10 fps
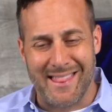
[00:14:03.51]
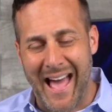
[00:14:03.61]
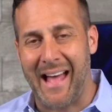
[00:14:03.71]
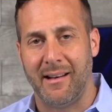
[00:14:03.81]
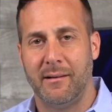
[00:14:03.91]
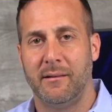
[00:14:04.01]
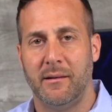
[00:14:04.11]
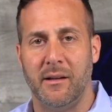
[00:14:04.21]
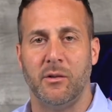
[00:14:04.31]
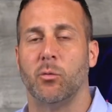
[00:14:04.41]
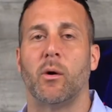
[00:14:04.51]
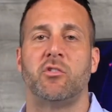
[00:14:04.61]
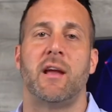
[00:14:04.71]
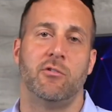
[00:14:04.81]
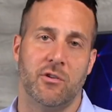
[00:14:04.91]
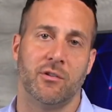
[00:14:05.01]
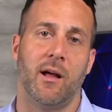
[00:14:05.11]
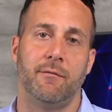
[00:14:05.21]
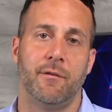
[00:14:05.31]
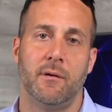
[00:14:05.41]
that is what changed his
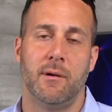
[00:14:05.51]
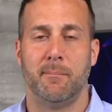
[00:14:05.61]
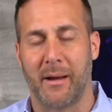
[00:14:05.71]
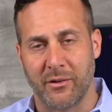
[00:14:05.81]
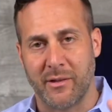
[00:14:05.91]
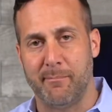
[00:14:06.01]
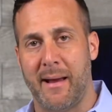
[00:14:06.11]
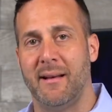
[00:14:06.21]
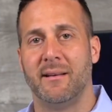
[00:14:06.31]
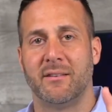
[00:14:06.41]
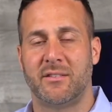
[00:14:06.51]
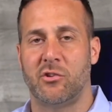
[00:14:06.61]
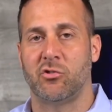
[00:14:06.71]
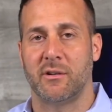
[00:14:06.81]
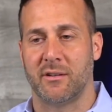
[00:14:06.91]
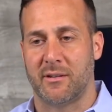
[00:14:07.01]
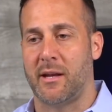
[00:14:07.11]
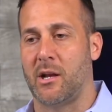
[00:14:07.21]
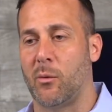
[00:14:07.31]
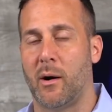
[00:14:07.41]
life because he made a decision to say,
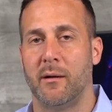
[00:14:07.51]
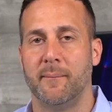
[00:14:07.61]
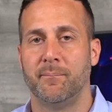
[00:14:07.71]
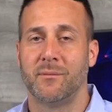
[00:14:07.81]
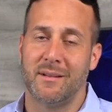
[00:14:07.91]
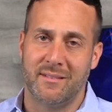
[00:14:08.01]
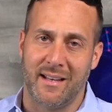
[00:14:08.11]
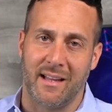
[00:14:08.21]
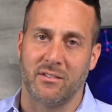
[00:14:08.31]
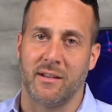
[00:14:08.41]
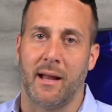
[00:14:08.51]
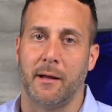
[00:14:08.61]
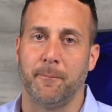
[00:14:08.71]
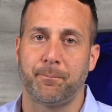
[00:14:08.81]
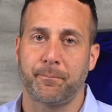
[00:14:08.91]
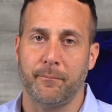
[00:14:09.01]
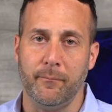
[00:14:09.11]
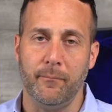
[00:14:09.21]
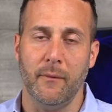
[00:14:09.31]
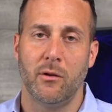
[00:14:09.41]
you know what, today's the day.
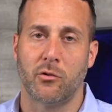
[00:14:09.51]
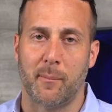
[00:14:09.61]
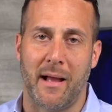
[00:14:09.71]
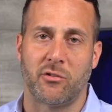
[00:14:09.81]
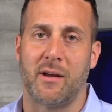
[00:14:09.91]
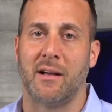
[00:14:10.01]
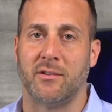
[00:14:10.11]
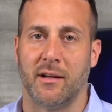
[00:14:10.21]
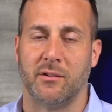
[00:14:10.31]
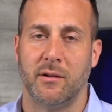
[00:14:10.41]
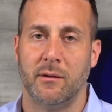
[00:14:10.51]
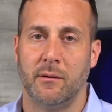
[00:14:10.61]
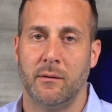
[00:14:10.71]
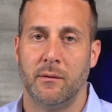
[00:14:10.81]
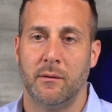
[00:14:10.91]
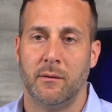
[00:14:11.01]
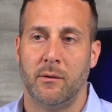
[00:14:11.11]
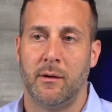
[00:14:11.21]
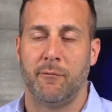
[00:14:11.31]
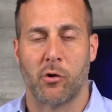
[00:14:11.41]
I'm going to ask you guys this.
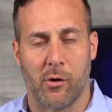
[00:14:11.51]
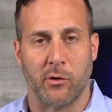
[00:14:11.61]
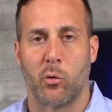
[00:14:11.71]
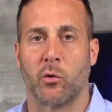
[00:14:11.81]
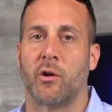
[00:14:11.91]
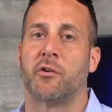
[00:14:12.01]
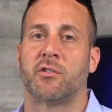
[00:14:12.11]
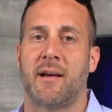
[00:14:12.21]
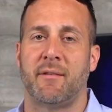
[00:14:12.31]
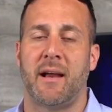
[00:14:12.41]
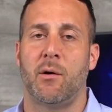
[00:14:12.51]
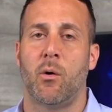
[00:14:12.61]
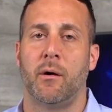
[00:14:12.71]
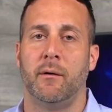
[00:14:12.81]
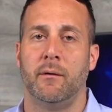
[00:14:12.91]
If your credit score is under 781